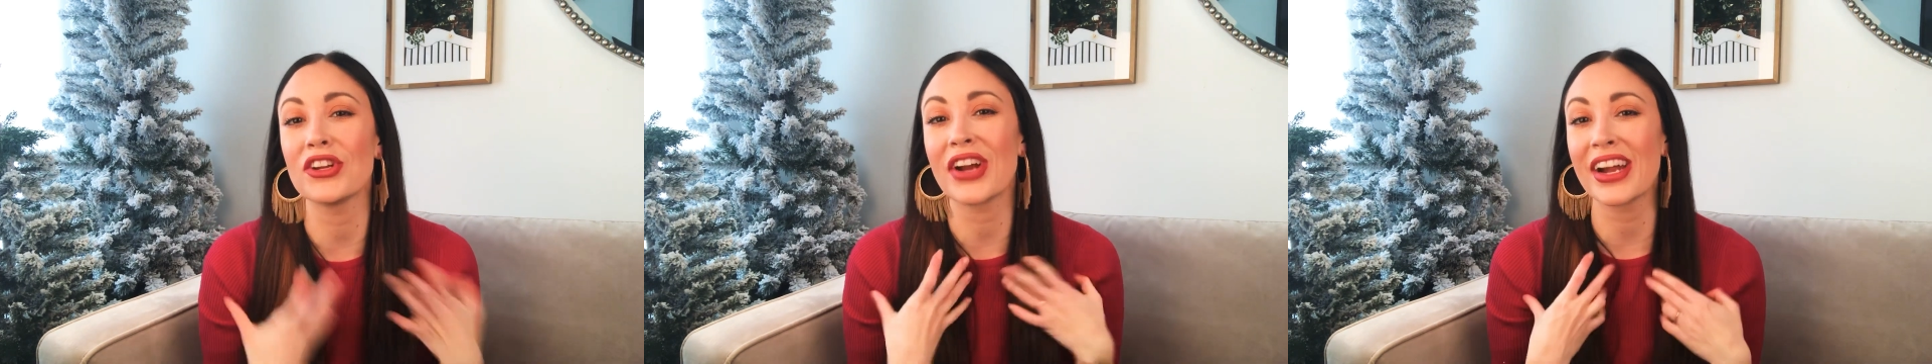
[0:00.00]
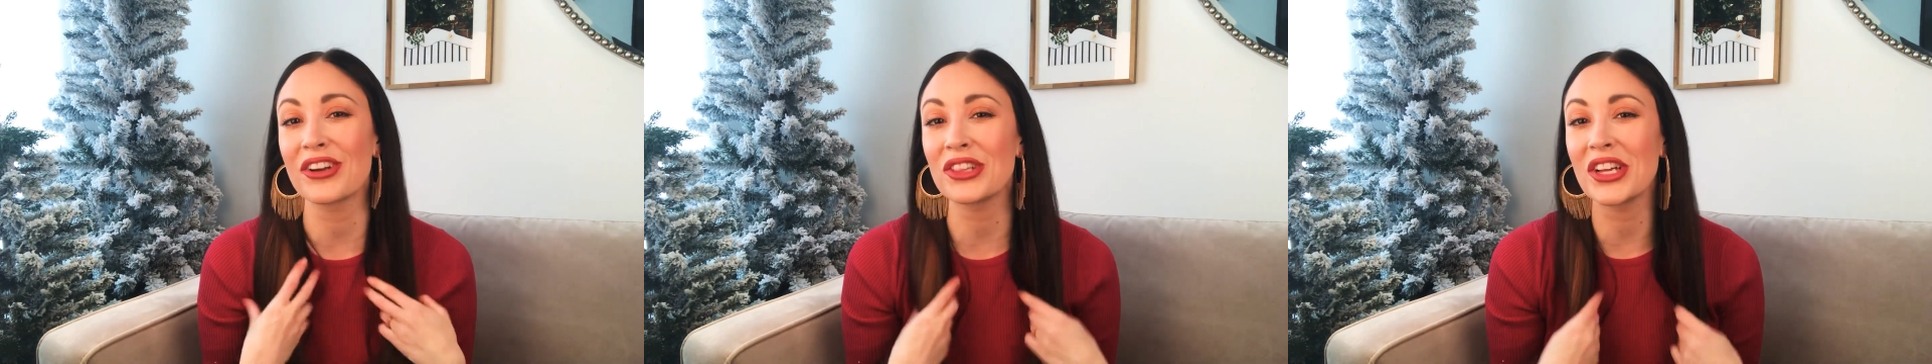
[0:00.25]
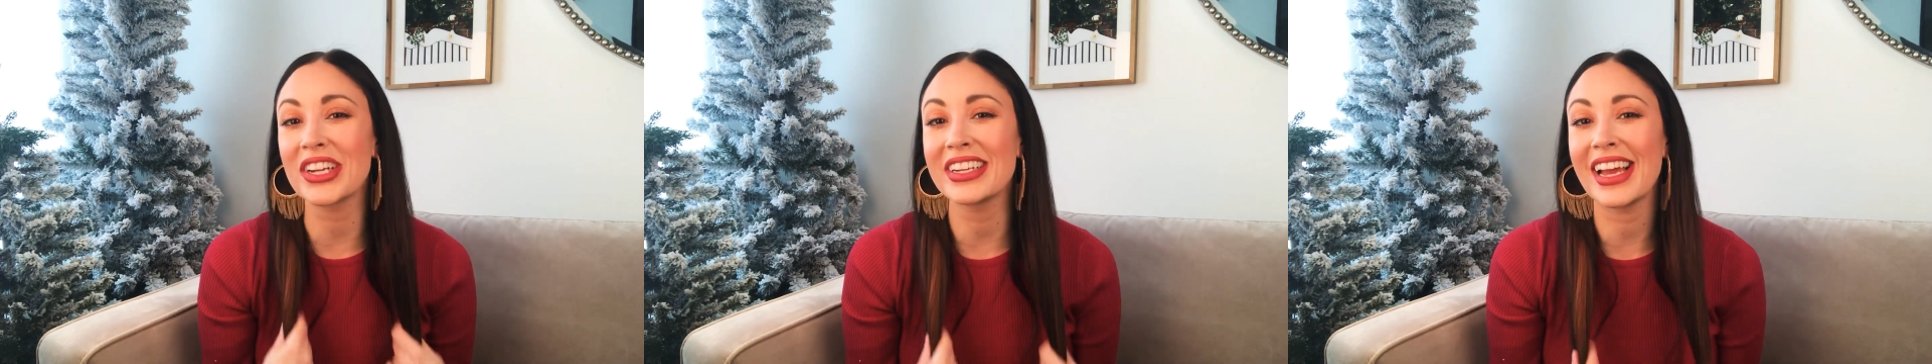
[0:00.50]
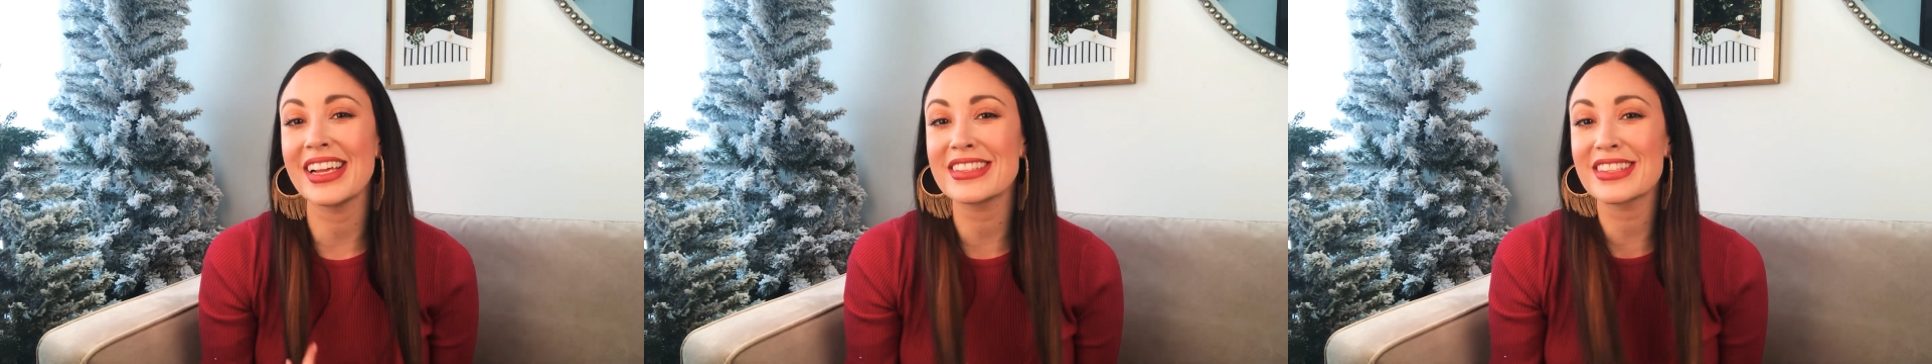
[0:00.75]
your hair to look
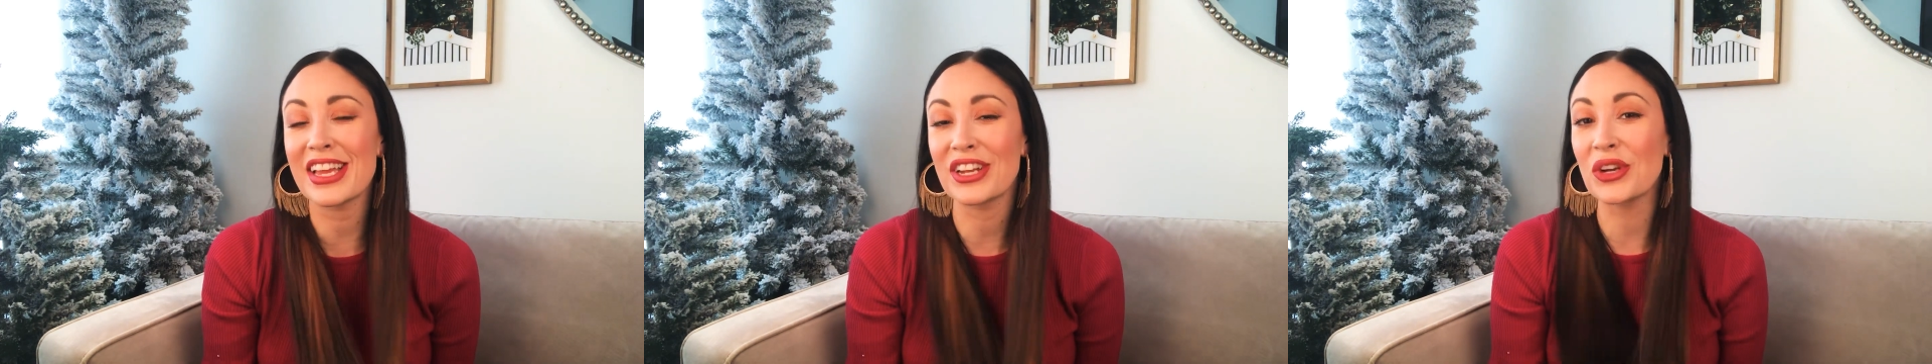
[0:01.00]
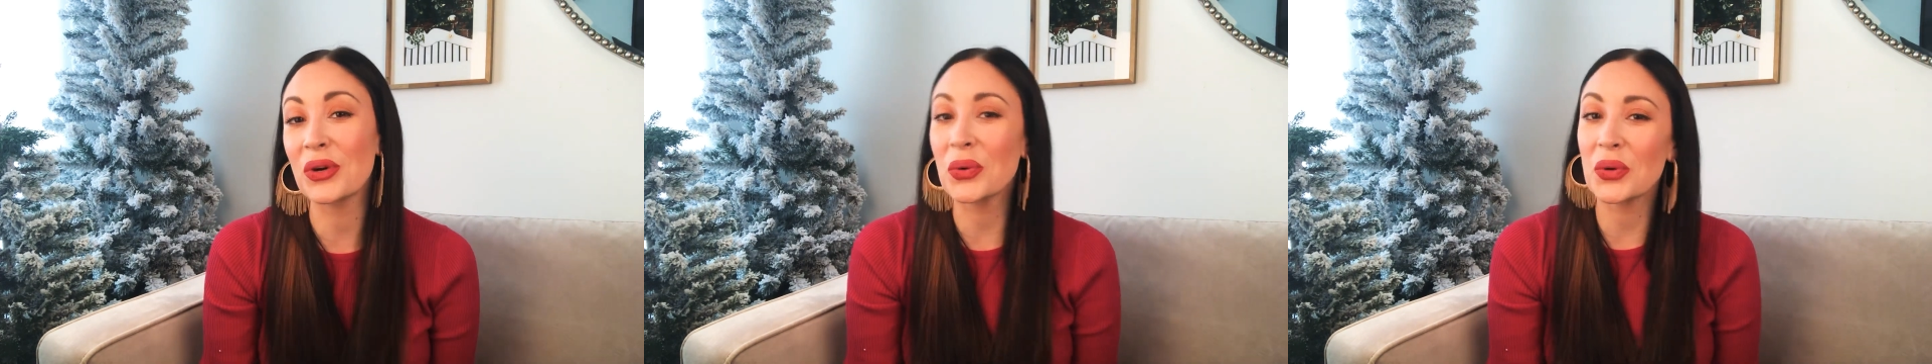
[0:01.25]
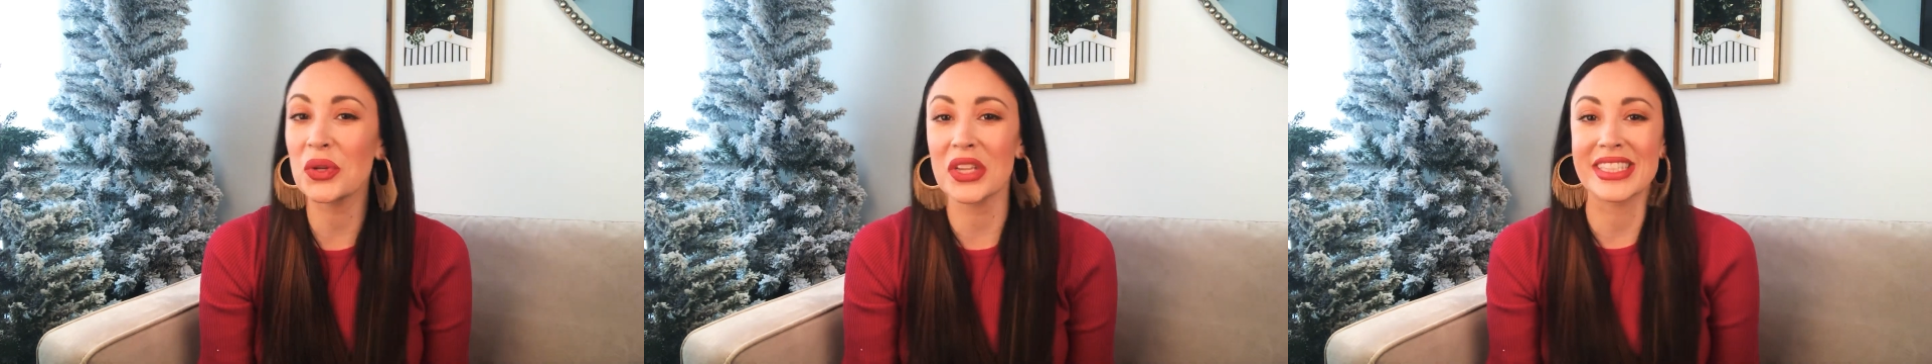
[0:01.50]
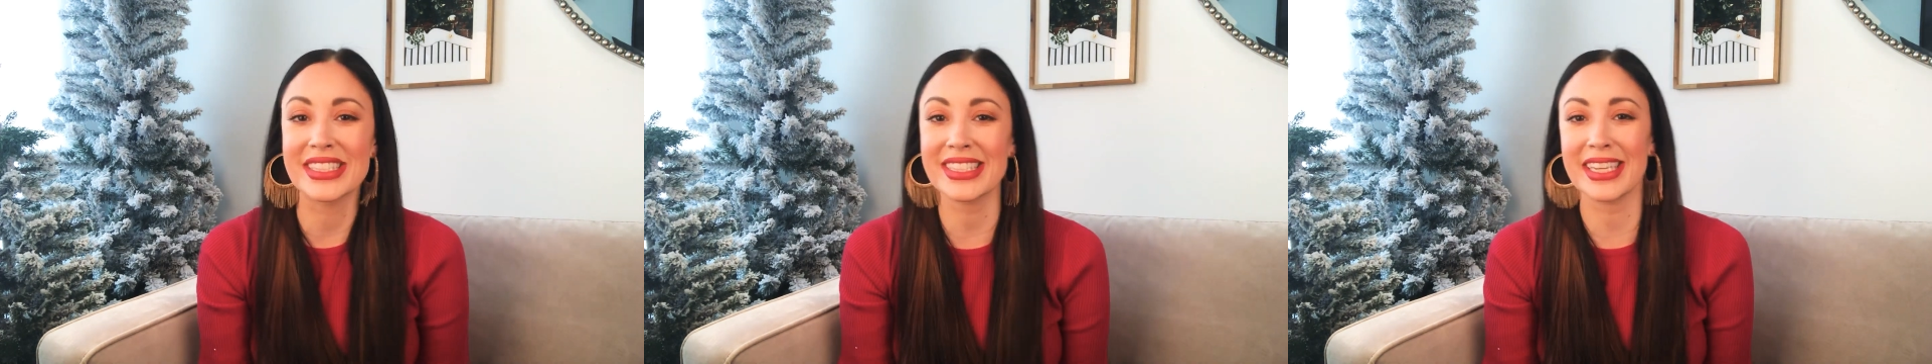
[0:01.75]
nice and cool
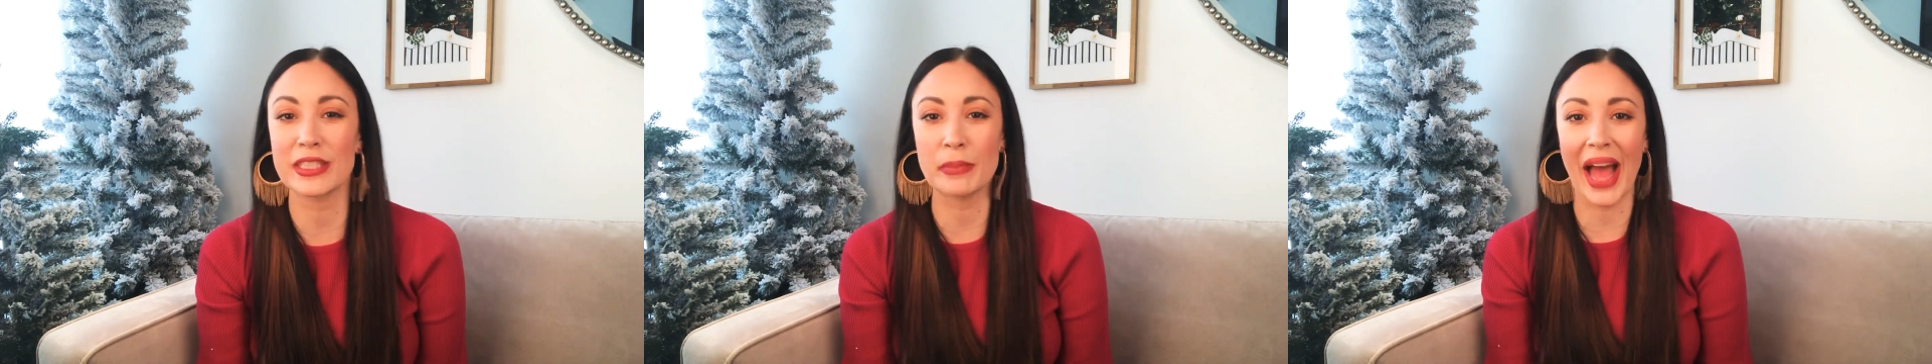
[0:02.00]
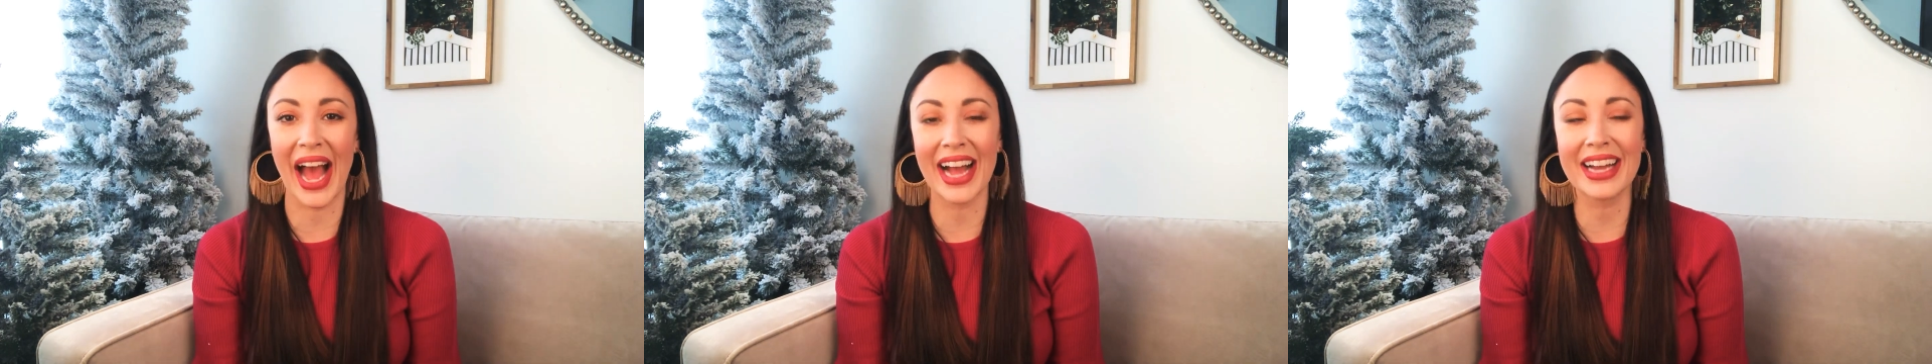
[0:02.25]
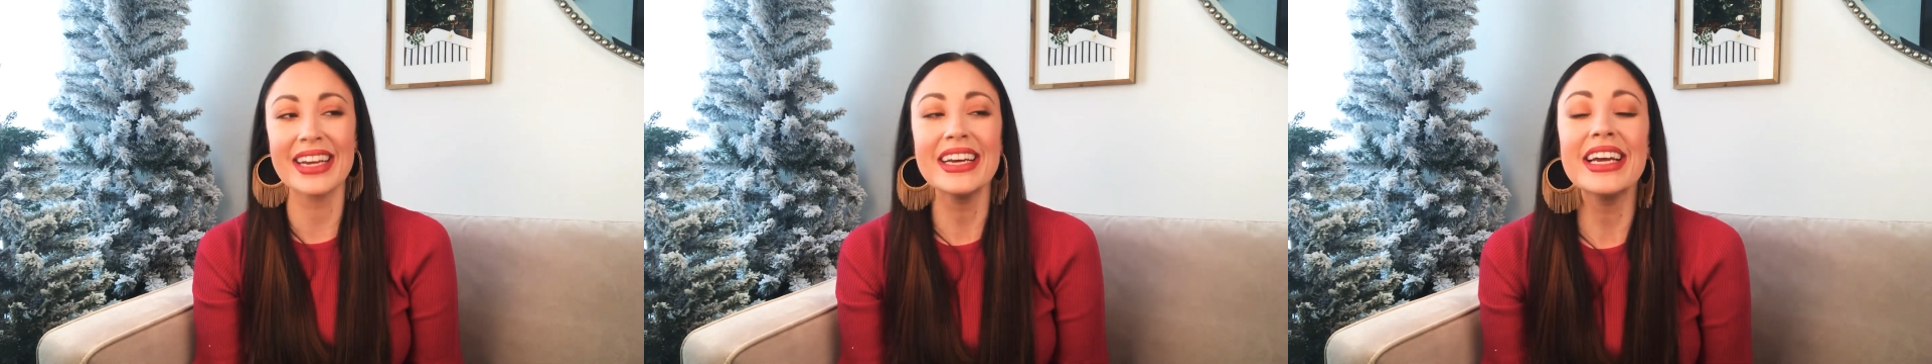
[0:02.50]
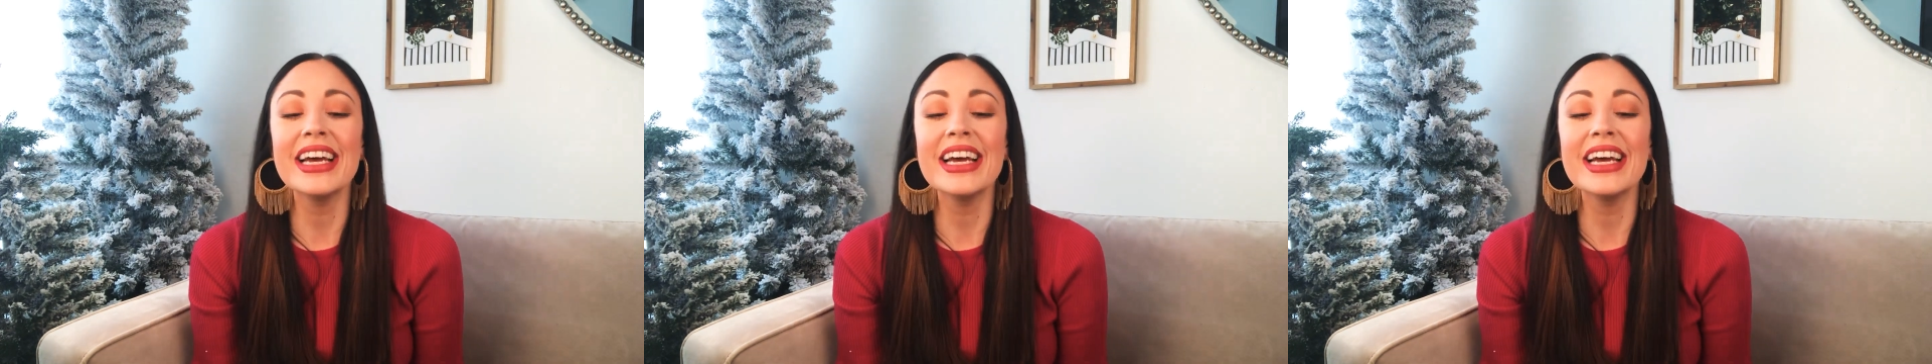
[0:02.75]
and slicked back,